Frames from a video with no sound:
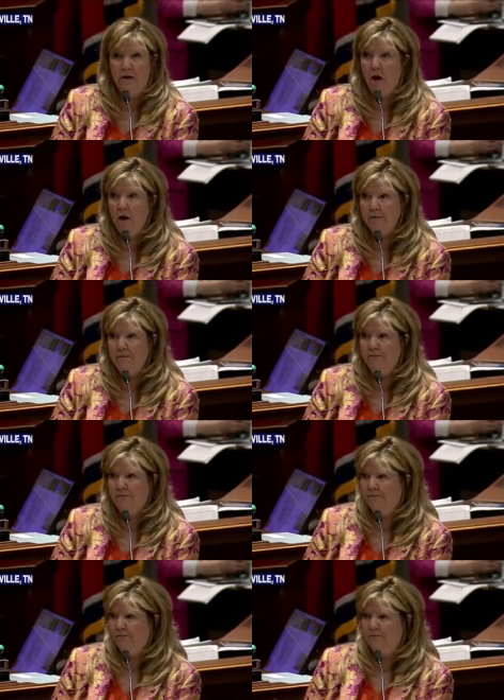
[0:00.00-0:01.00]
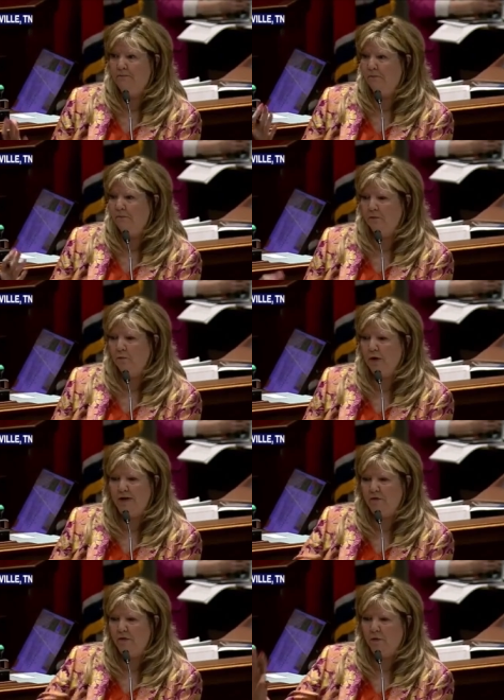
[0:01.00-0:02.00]

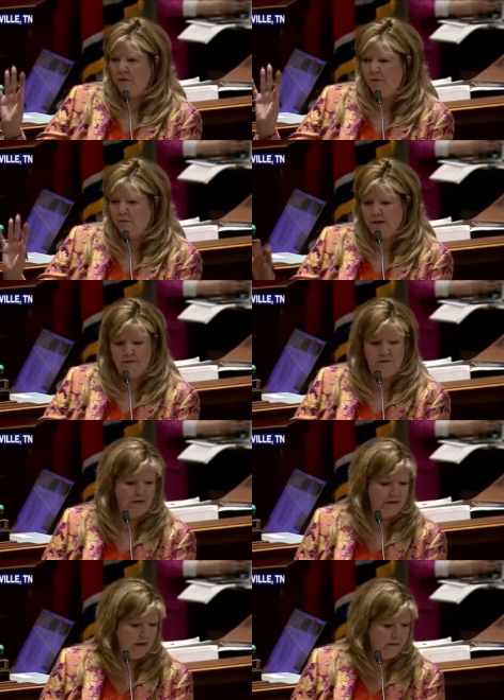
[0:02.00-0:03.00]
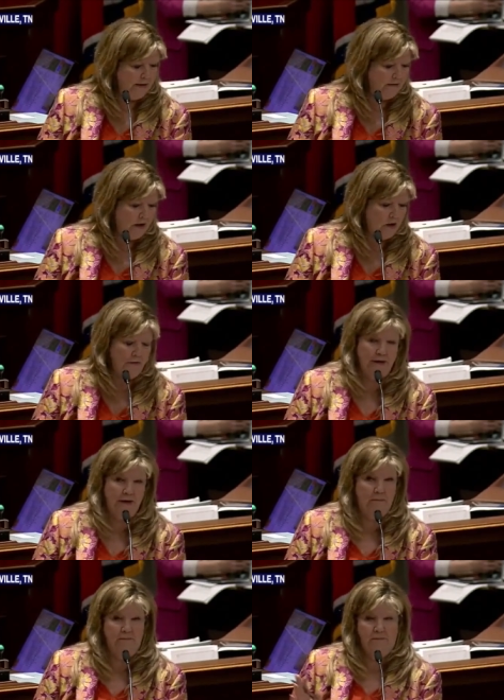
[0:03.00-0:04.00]
non-whatever the word, whatever it said about holding
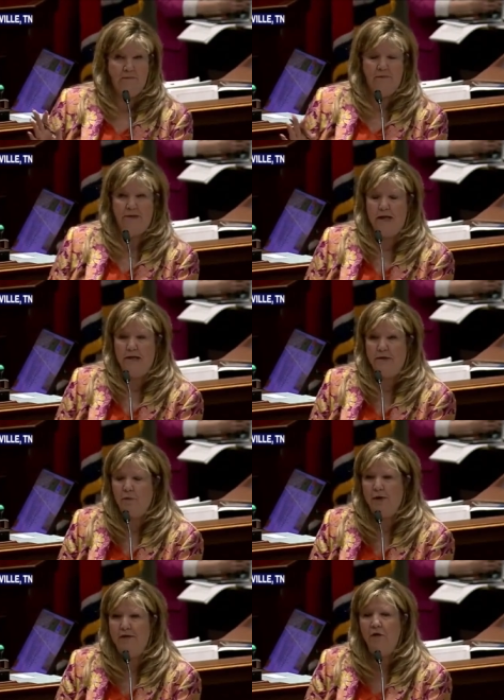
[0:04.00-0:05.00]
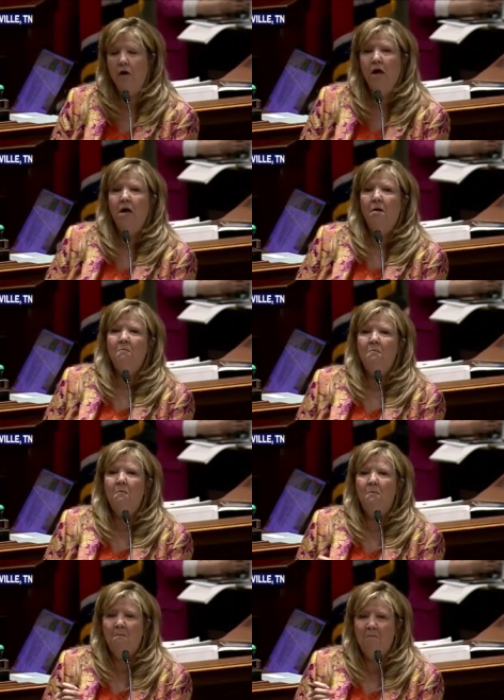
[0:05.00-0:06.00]
up signs or whatever.
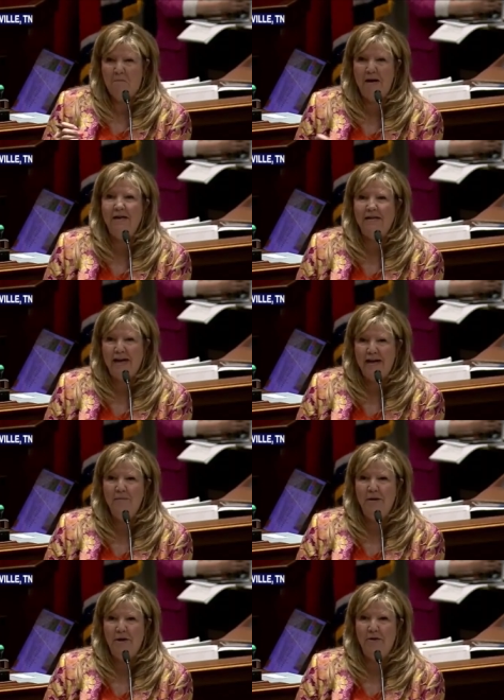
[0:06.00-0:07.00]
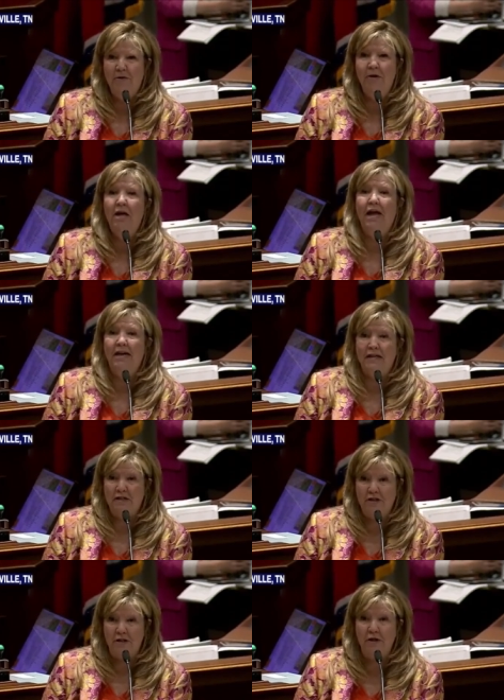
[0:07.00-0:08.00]
But I came here and I
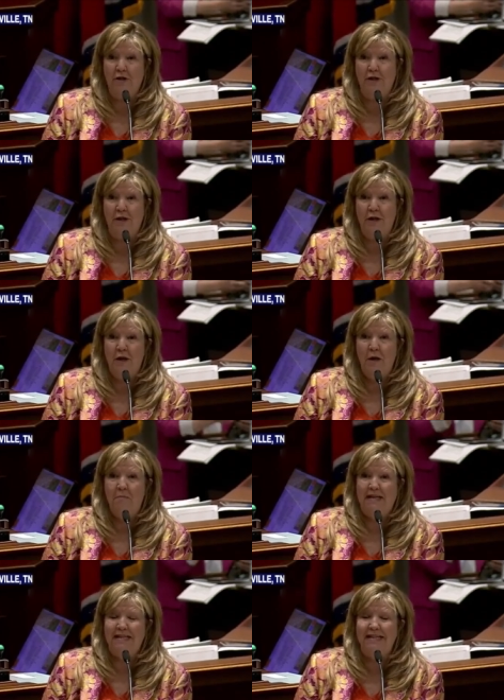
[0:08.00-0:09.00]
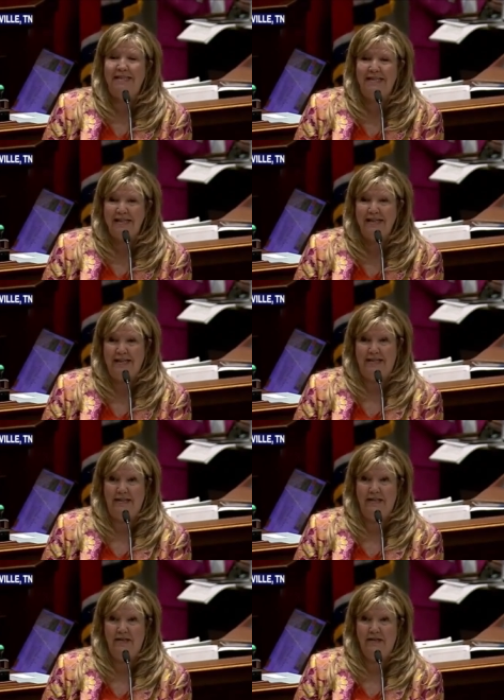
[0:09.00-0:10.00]
stood because I did
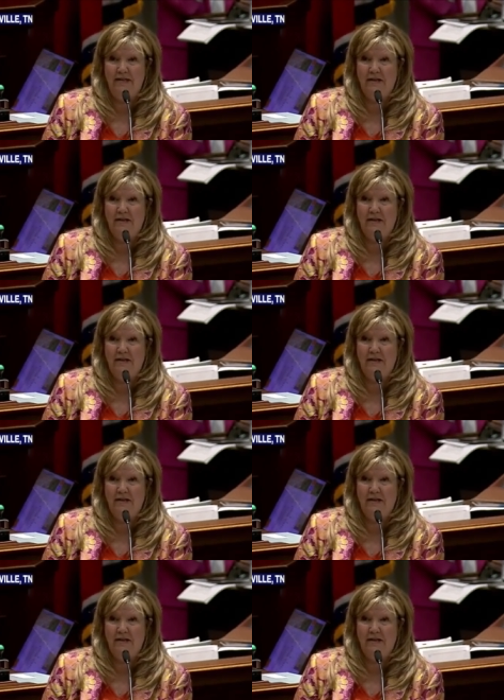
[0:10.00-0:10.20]
it